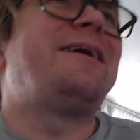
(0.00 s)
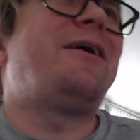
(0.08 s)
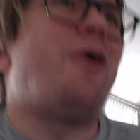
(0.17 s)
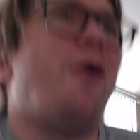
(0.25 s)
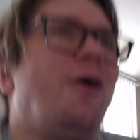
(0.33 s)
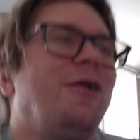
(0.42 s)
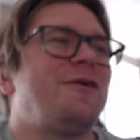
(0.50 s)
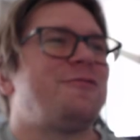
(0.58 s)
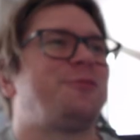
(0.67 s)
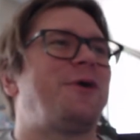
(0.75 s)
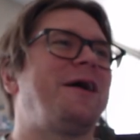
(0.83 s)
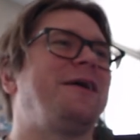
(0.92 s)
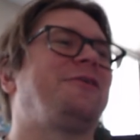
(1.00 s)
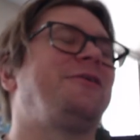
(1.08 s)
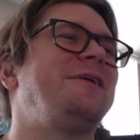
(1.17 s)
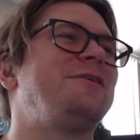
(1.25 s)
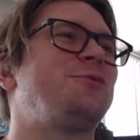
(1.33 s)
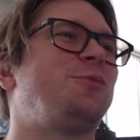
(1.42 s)
all of Brian
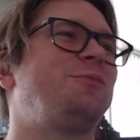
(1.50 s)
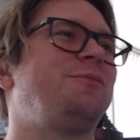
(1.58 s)
Greene's